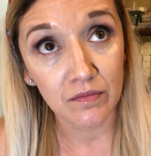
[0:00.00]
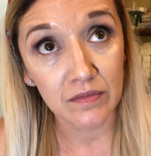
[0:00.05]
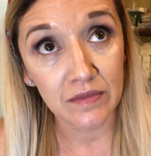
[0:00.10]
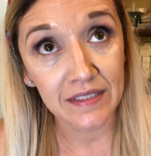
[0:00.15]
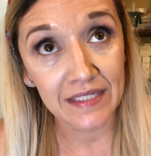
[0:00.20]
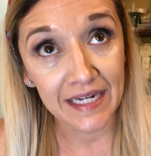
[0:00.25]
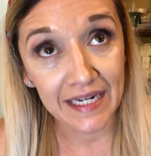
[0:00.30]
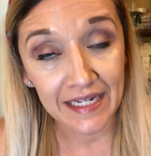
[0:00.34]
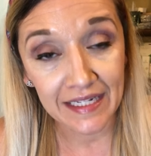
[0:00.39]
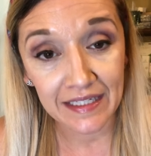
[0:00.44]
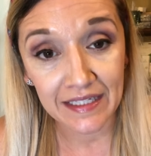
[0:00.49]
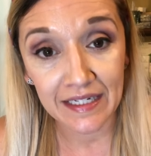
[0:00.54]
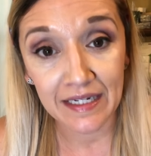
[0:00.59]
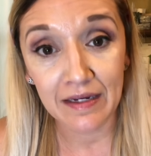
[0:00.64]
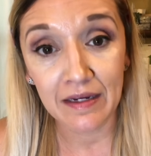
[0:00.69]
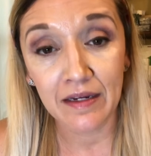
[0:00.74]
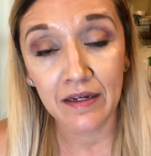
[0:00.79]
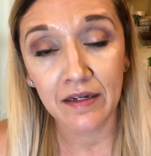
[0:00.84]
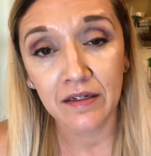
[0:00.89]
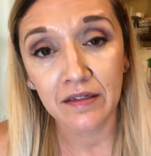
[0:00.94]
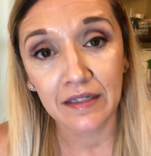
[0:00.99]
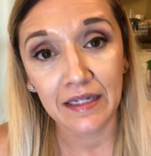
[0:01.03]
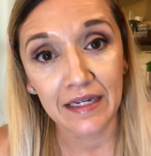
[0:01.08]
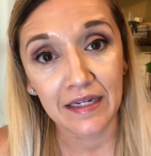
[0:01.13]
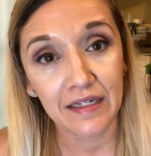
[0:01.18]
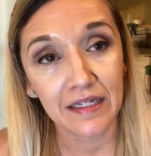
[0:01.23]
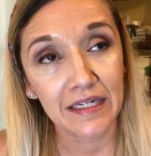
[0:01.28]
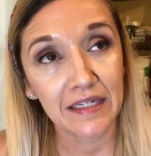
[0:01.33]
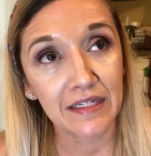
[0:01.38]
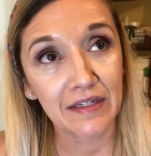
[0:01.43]
daily,
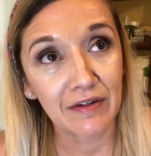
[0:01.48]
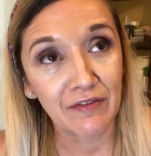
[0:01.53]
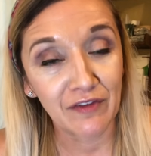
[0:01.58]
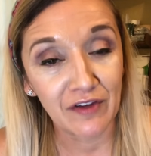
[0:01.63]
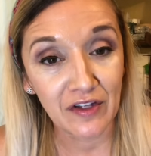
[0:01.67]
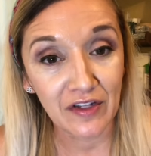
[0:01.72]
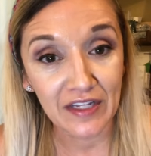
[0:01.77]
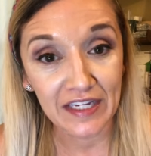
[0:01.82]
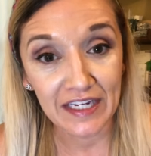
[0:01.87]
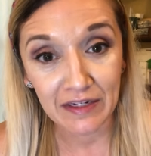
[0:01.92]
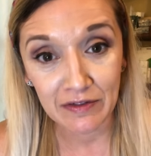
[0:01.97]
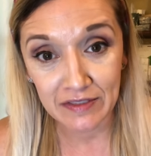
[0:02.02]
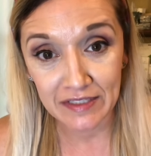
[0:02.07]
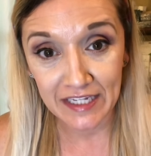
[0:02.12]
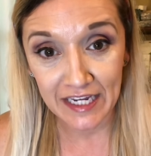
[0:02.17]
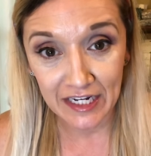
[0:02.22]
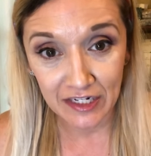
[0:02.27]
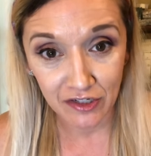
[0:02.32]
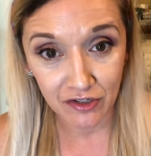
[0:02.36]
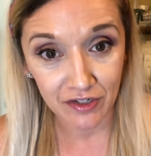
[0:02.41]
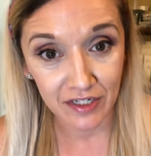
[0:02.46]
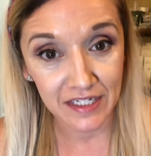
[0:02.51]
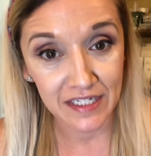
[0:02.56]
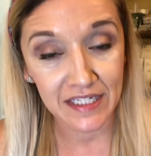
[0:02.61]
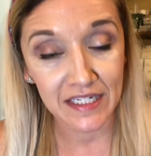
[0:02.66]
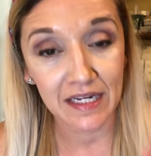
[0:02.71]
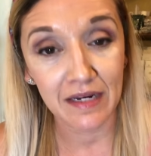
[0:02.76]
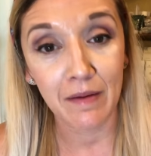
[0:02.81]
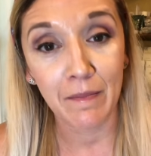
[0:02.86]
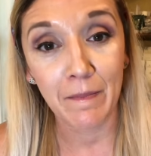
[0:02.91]
like, it felt like it was
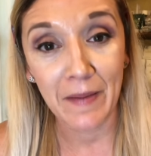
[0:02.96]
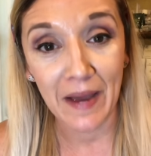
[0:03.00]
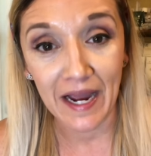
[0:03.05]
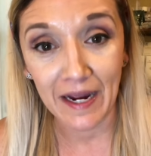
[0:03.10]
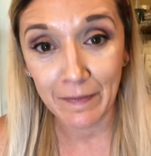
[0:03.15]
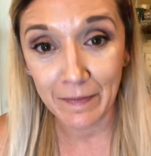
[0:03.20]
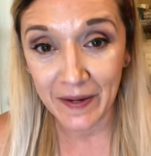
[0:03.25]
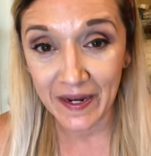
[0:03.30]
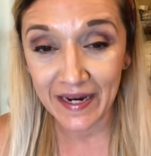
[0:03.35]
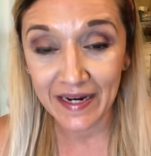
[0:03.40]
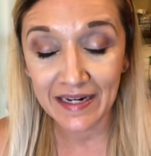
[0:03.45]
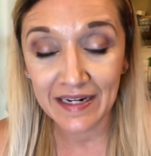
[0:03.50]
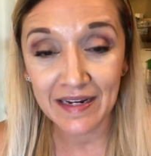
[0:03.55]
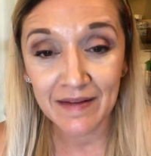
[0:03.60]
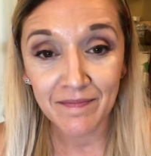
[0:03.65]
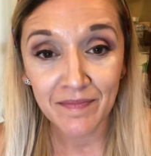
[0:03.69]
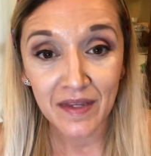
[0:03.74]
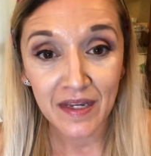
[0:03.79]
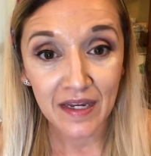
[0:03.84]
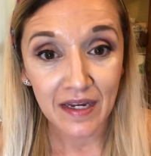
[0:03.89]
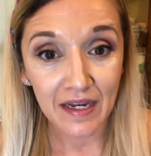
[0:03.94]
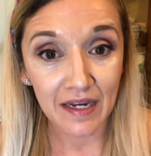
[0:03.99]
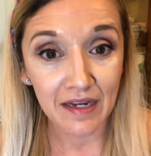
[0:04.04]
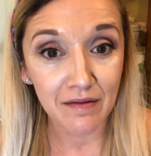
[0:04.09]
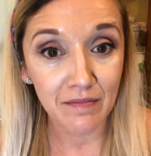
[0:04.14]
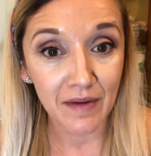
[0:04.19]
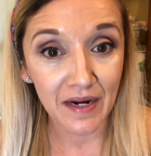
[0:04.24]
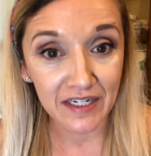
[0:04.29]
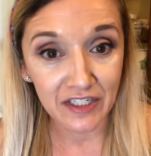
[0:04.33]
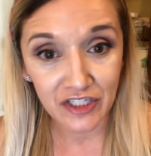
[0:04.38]
increasing back pain.
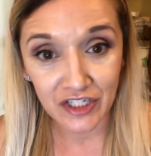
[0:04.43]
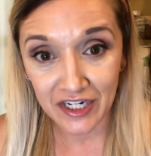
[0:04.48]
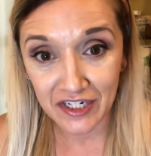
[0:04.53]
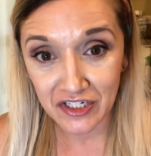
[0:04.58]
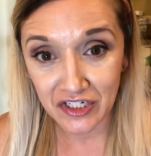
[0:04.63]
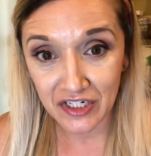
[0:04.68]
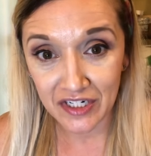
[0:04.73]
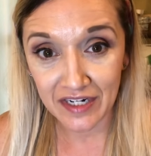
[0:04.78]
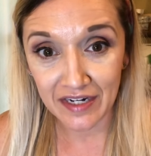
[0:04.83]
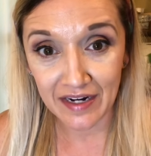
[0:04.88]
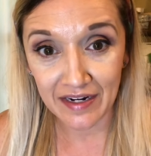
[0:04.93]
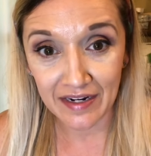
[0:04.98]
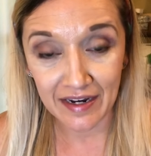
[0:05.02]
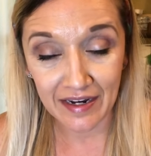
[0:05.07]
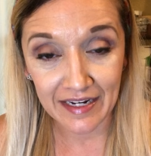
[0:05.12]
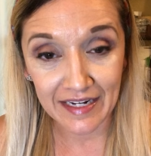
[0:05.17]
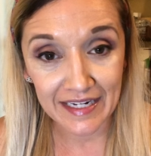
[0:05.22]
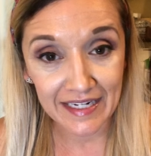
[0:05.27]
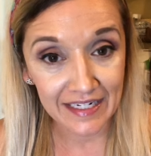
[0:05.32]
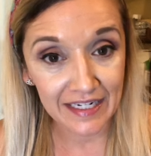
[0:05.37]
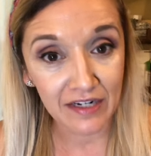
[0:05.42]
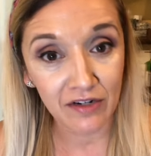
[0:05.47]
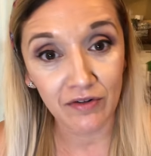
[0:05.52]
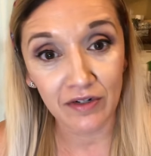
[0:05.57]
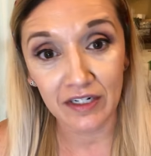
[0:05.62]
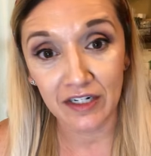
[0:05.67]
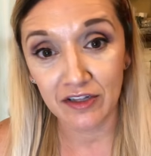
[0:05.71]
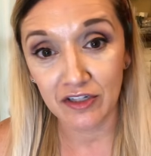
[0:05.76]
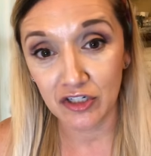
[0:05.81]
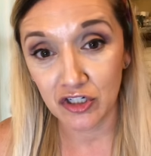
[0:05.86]
And by changing, getting
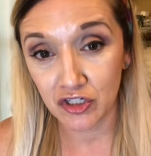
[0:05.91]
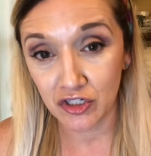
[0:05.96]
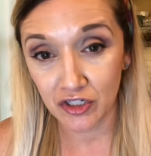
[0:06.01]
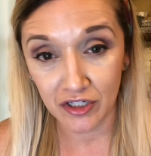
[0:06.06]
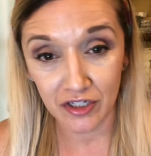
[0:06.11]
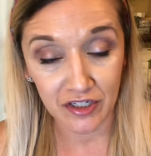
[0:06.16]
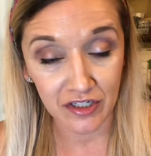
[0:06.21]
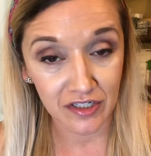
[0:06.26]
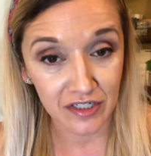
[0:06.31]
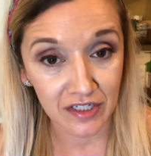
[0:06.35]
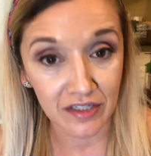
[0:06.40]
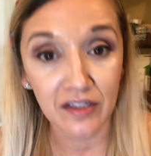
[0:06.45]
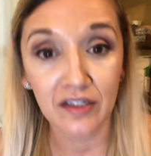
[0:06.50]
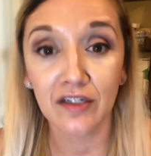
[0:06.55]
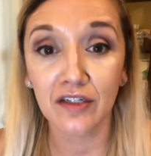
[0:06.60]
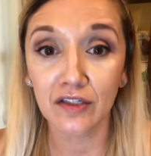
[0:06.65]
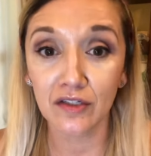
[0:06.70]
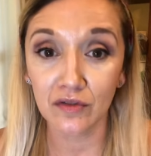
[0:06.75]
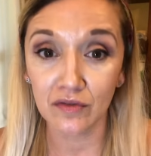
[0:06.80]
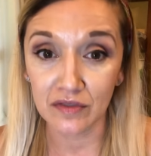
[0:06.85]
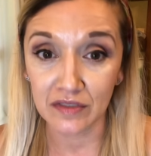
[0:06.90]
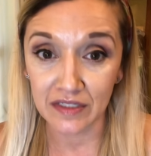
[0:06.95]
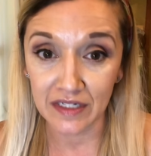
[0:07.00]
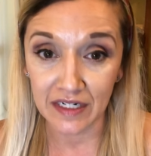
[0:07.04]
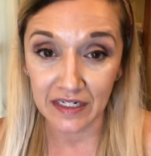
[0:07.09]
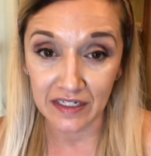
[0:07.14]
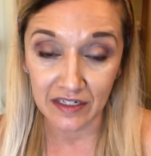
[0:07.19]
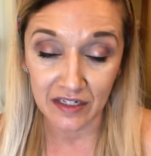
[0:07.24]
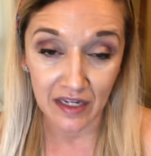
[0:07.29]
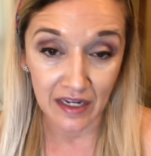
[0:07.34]
rid of the sugars and the
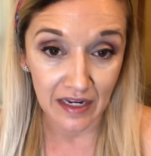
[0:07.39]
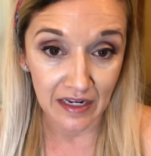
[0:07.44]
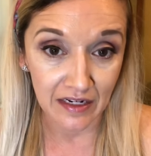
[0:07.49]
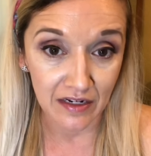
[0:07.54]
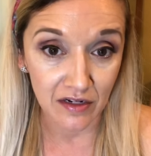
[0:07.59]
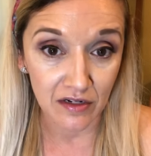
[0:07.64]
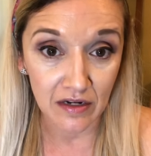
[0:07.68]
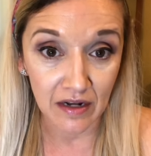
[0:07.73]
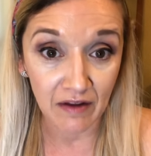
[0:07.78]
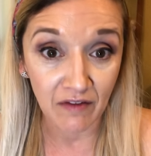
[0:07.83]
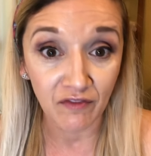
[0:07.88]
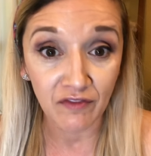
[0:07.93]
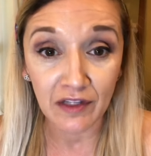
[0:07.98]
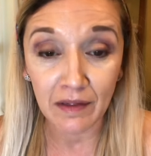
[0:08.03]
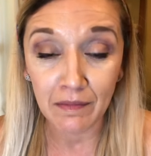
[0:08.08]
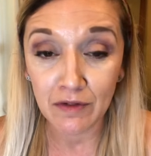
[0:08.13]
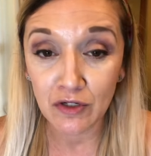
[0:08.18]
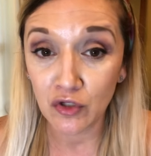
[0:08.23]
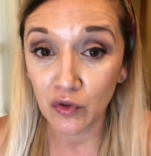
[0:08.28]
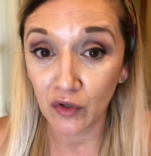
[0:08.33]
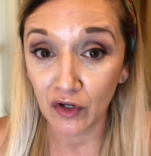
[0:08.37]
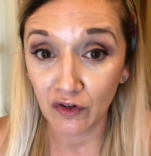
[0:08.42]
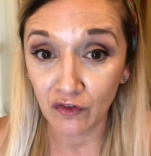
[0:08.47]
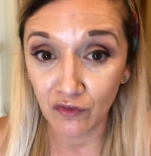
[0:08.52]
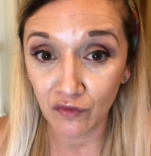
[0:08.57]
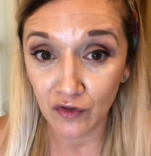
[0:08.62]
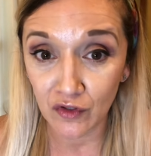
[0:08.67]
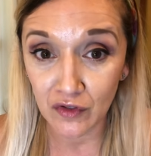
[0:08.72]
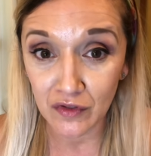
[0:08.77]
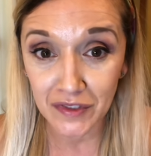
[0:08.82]
gluten and inflammatory
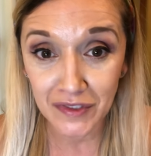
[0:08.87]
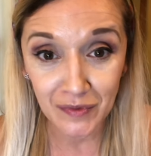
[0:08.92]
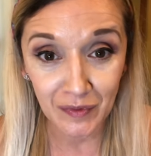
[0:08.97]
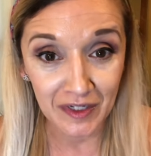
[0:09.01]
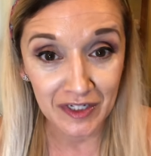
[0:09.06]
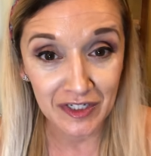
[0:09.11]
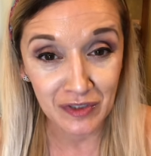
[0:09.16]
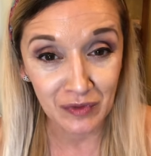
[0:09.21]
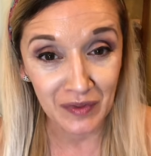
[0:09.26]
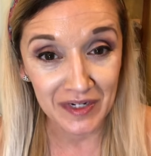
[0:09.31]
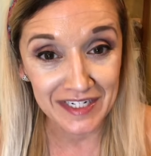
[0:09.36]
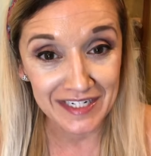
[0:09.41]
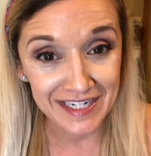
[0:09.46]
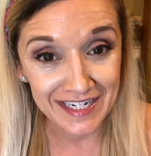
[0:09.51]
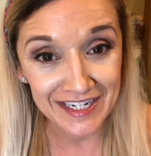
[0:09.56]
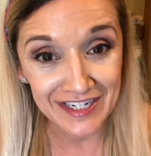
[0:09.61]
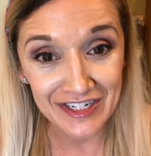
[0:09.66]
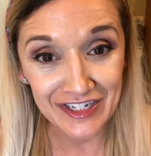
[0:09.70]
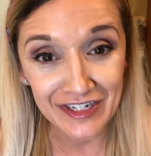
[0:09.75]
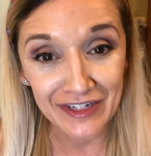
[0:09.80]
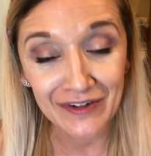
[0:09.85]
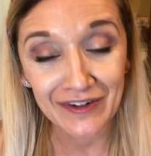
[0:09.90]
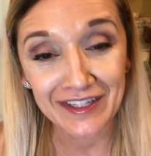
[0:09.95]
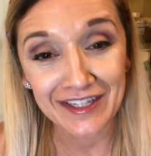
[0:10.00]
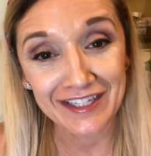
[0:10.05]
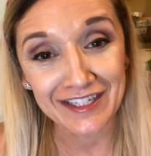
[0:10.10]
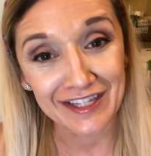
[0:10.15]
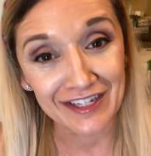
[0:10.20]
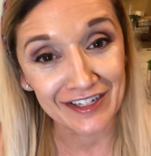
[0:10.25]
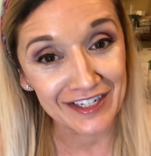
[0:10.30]
foods, which we teach you at
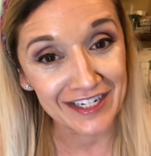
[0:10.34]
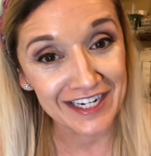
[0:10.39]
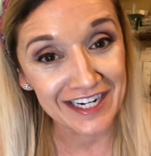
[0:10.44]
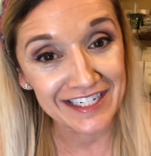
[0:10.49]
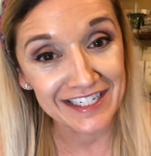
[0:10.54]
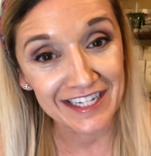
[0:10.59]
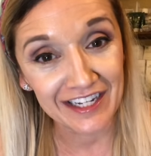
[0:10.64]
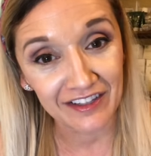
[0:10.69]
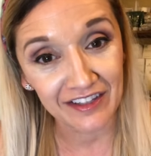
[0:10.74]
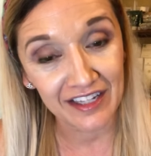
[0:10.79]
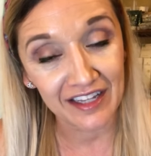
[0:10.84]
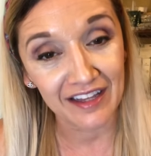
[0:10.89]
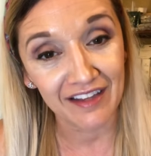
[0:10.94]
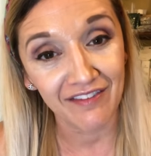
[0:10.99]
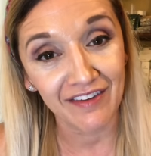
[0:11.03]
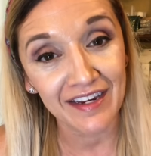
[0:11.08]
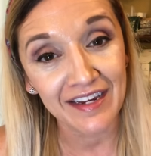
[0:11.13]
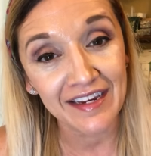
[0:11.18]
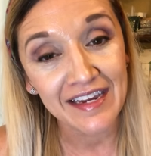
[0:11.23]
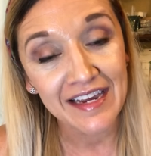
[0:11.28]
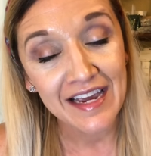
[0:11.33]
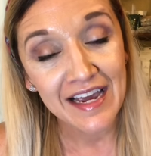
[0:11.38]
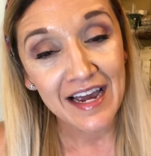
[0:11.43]
the 30 Days Healthy Living,